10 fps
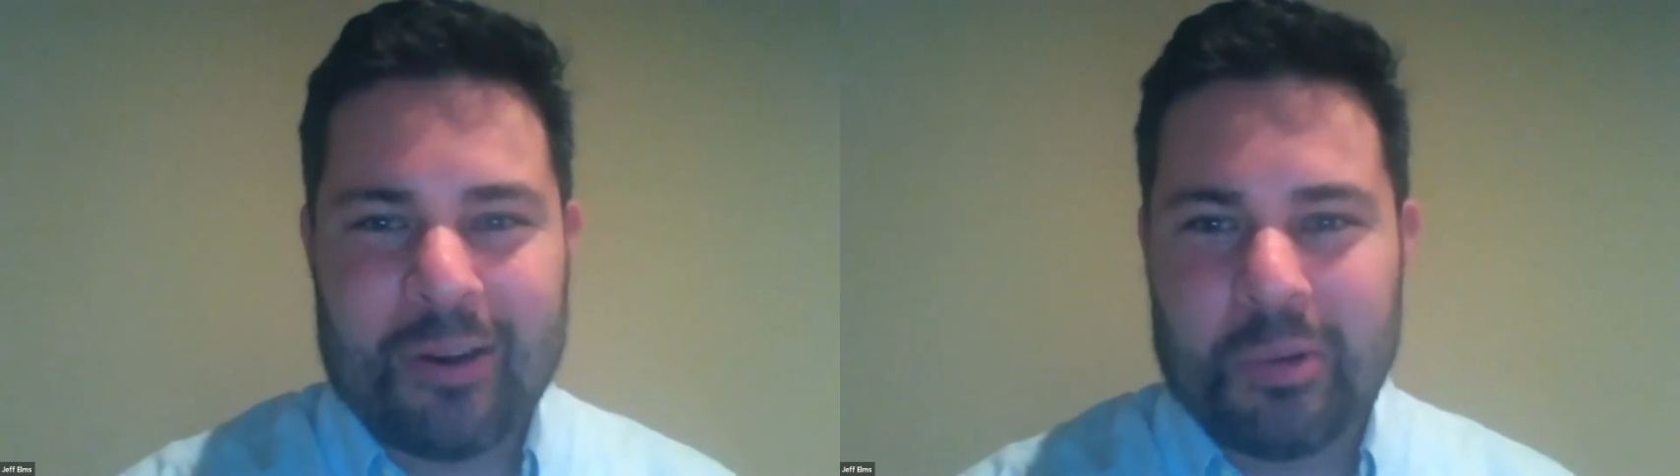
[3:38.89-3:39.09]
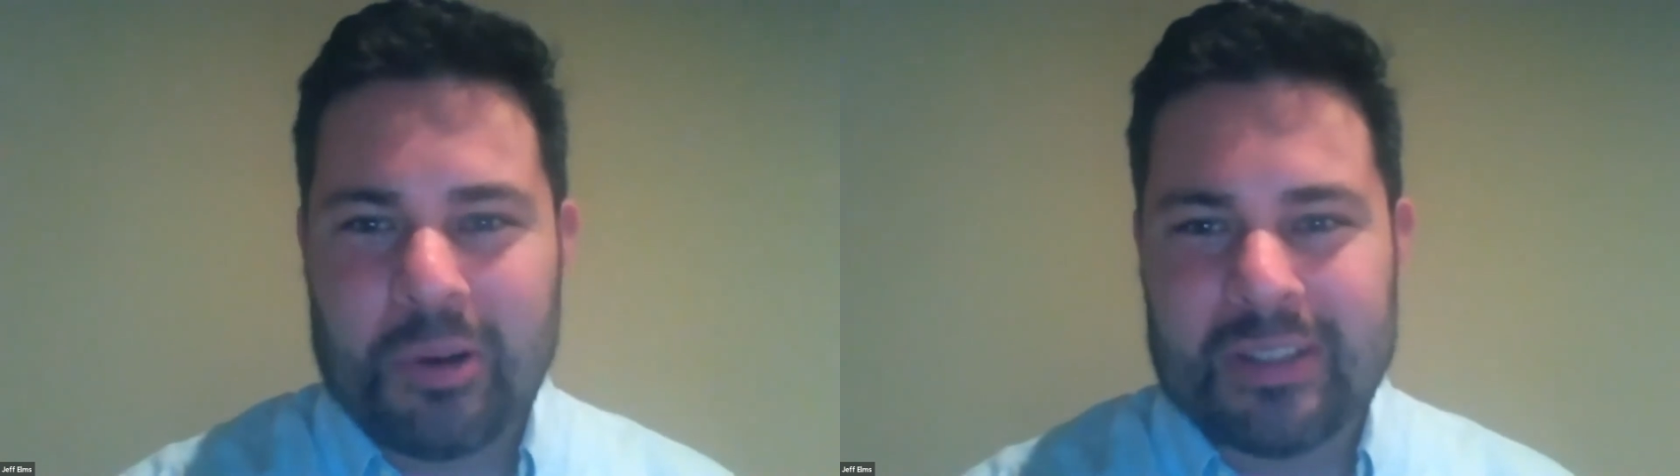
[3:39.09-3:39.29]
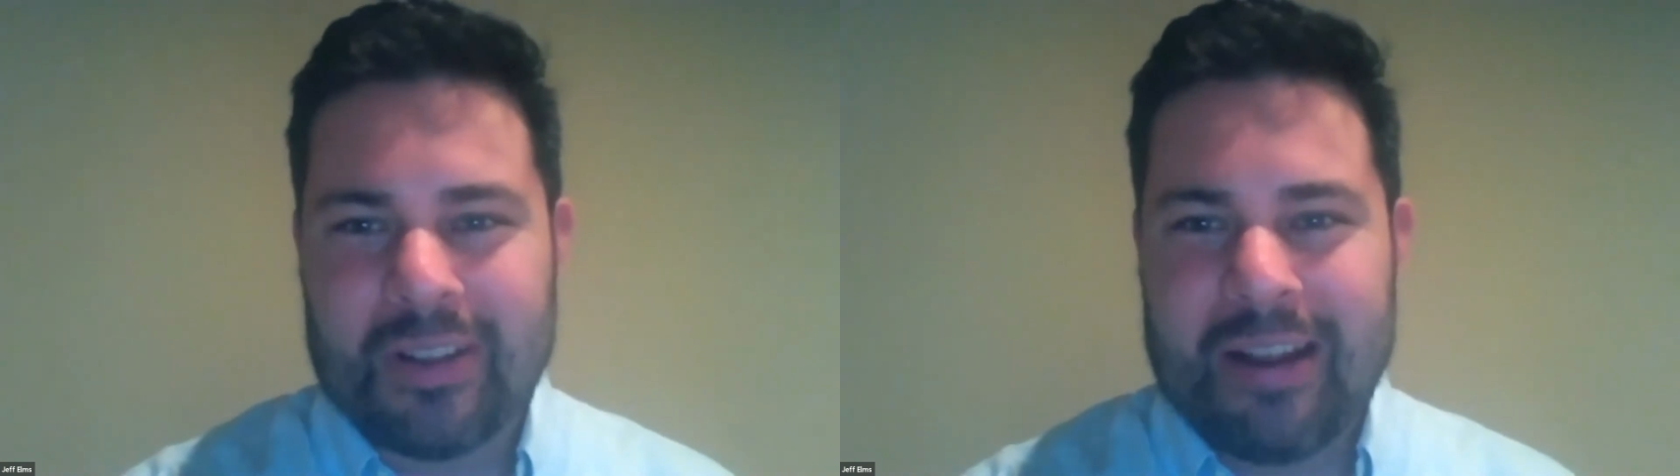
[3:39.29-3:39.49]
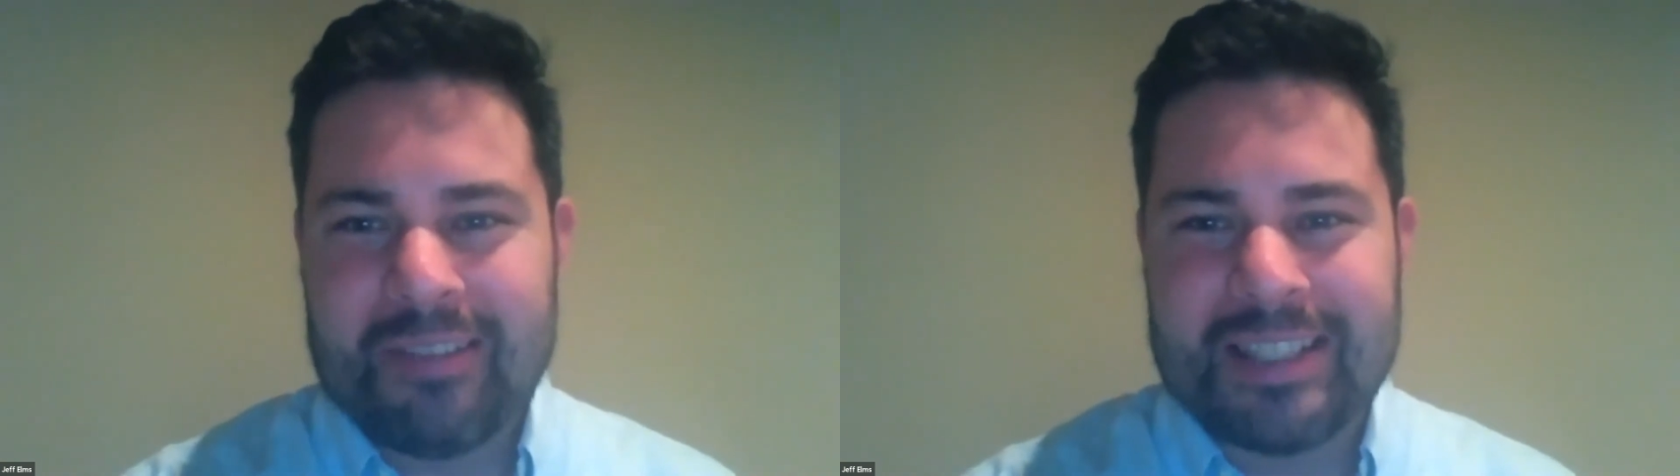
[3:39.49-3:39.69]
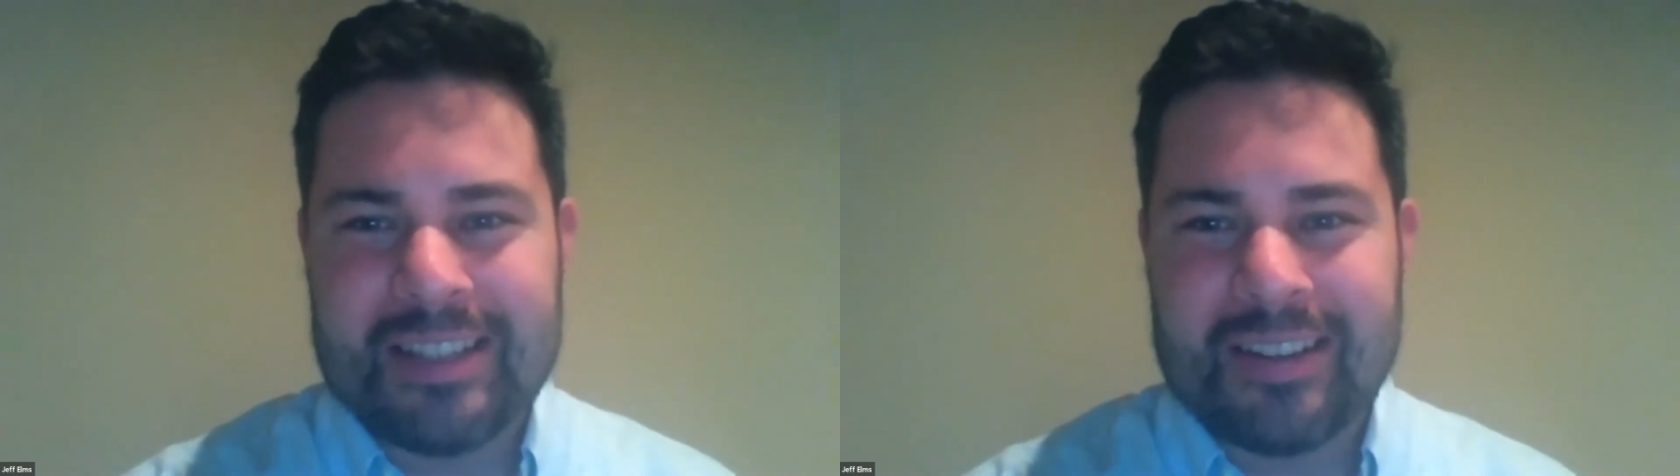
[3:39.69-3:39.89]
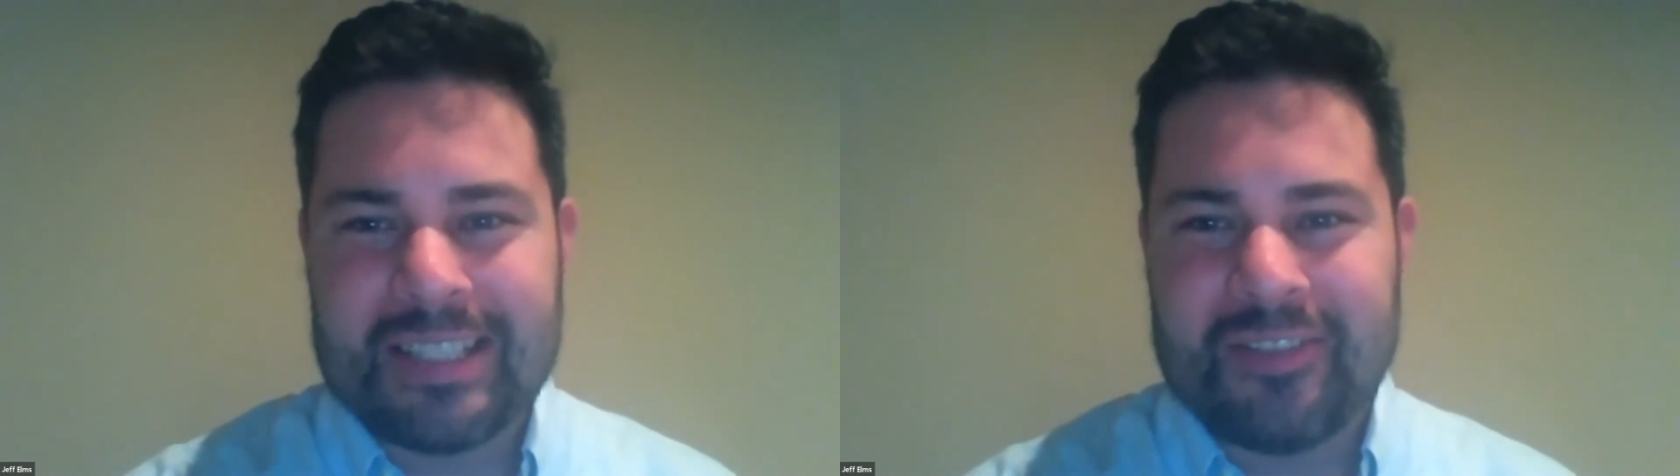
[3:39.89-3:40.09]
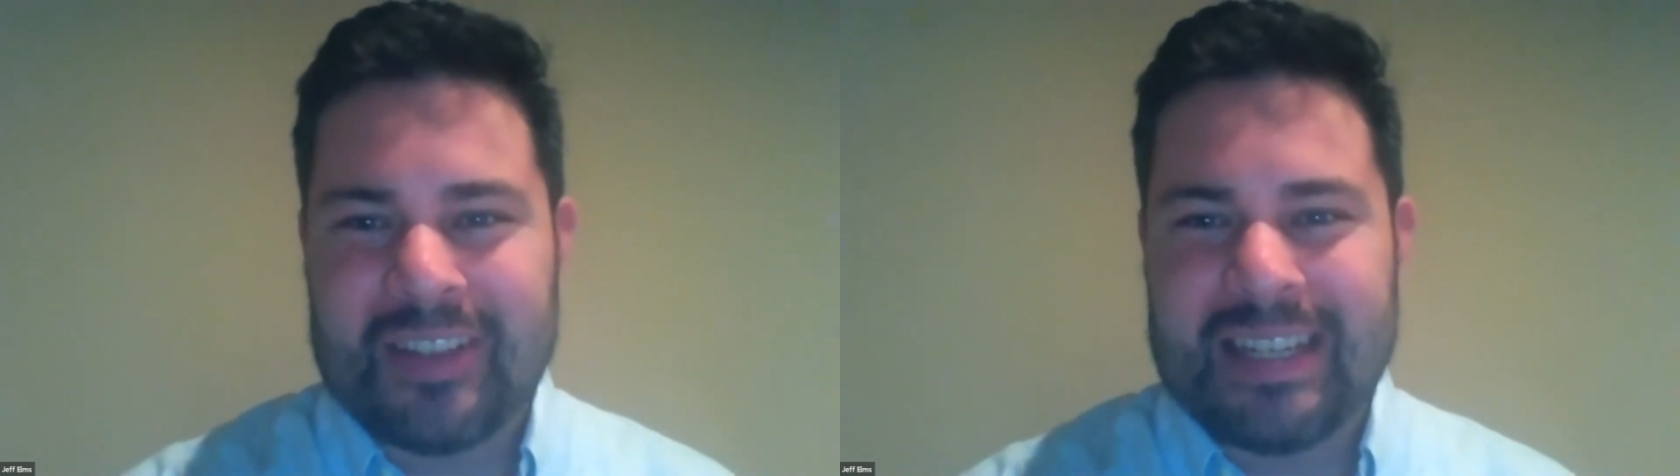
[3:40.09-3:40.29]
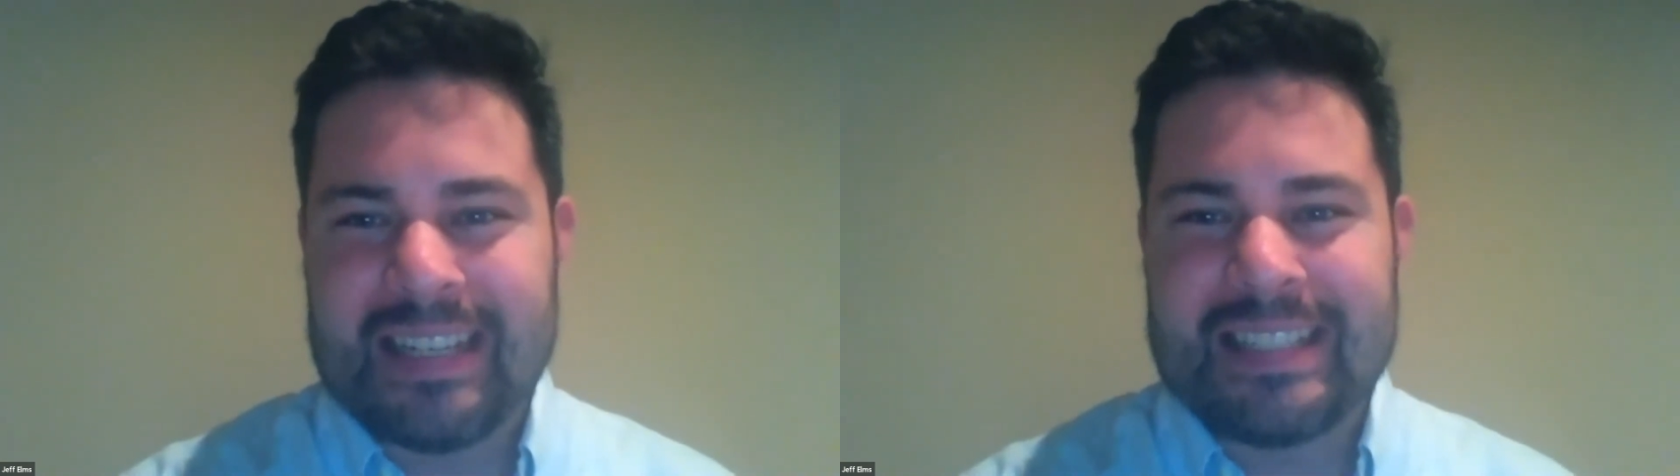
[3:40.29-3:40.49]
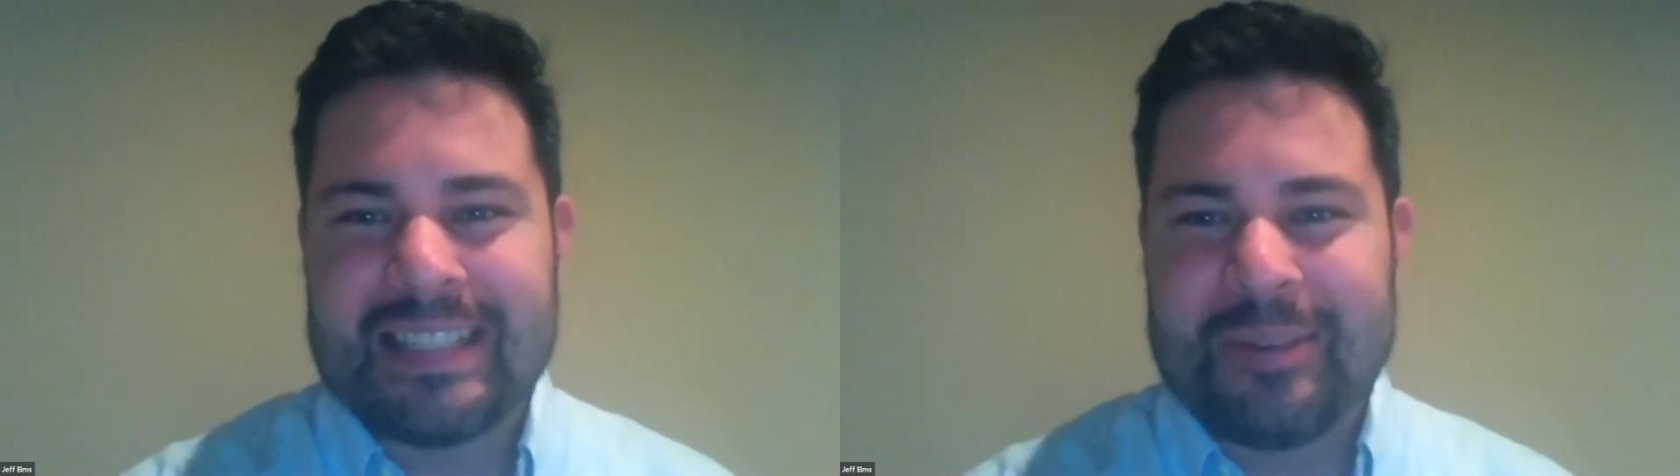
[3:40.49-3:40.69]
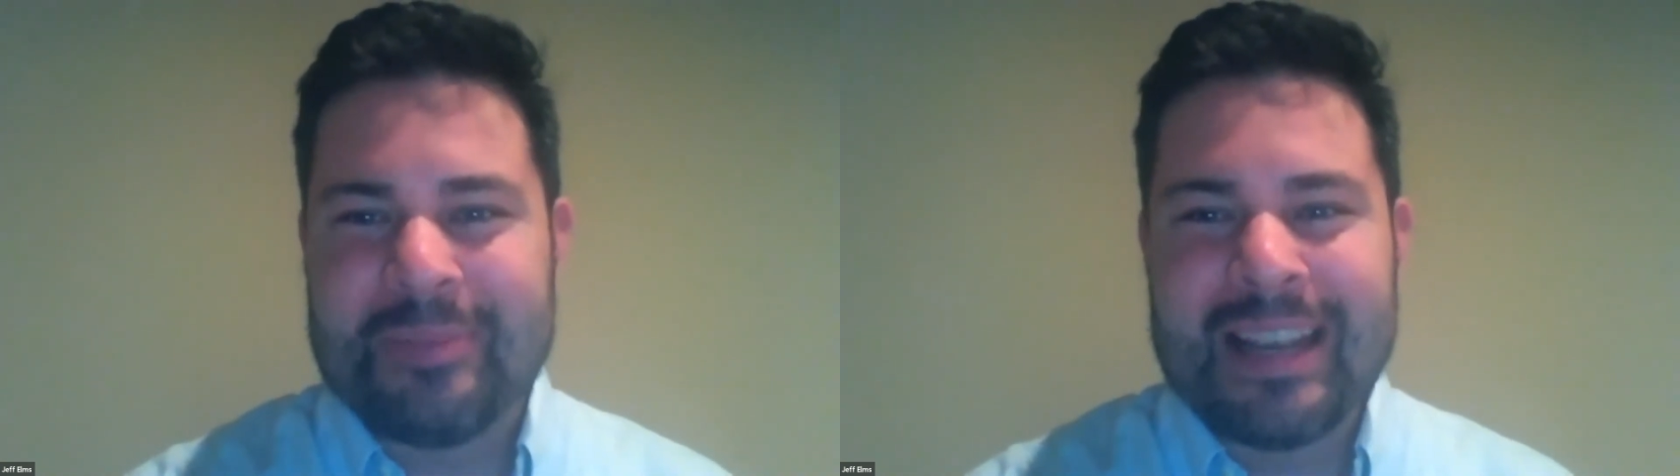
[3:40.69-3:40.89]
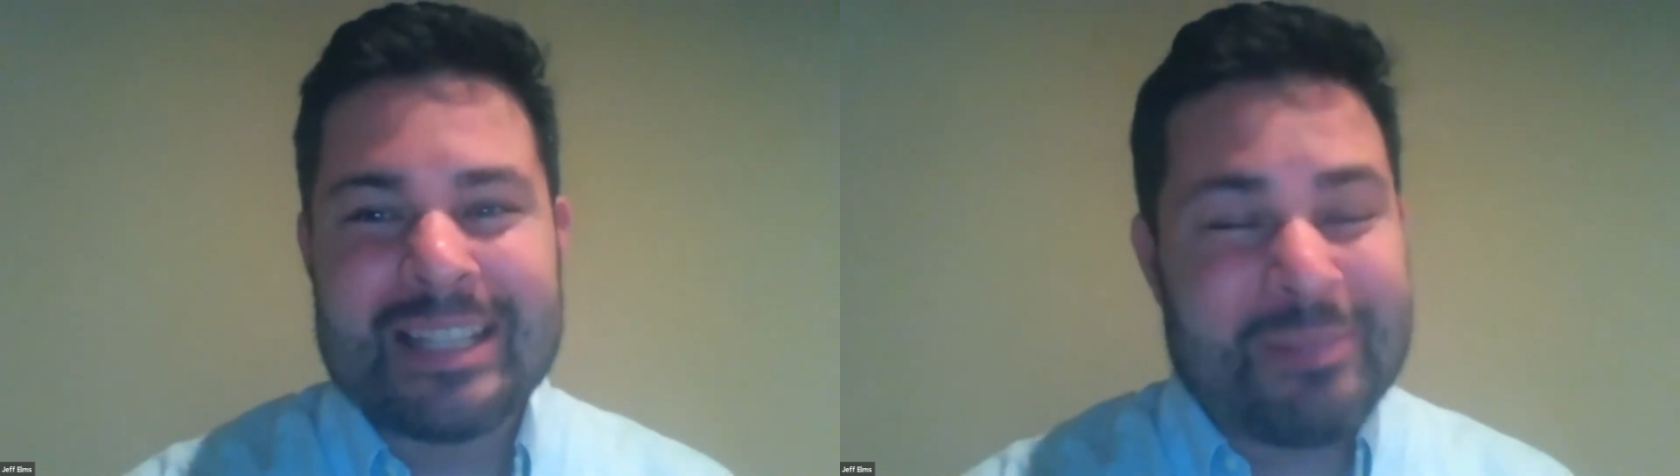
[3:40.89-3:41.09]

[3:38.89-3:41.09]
I worked a lot with Joseph and his team.